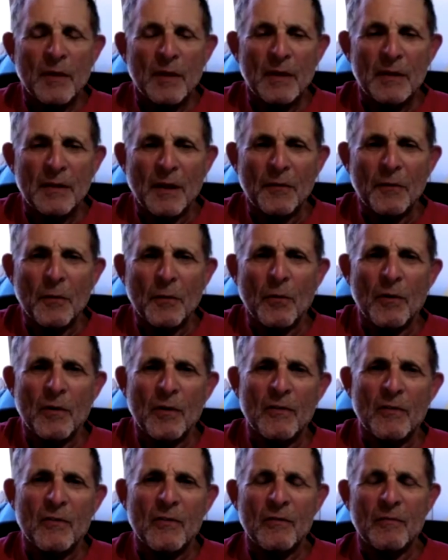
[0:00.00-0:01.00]
In other
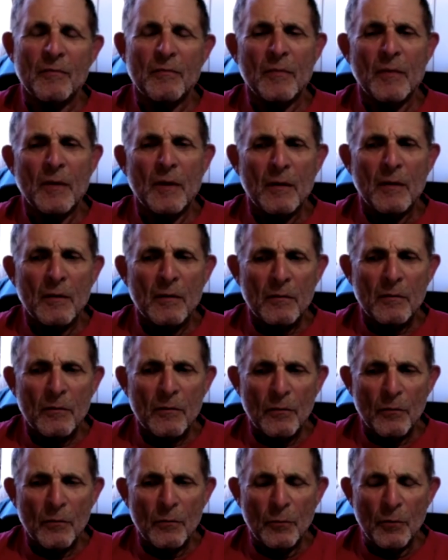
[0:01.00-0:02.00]
words,
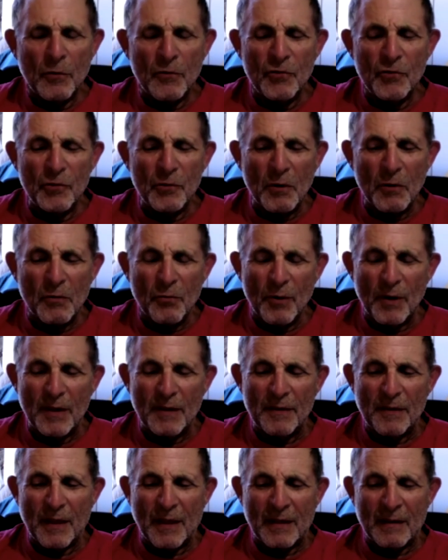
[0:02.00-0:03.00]
would you
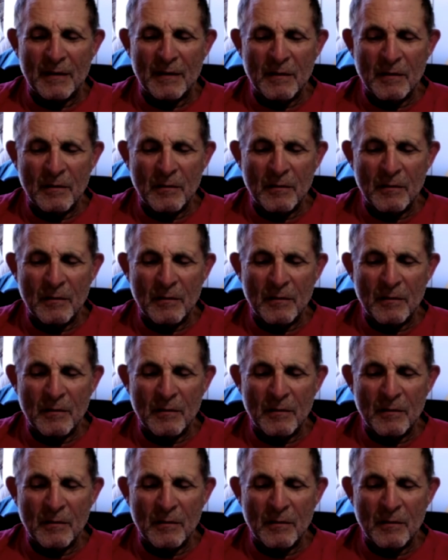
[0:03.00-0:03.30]
agree that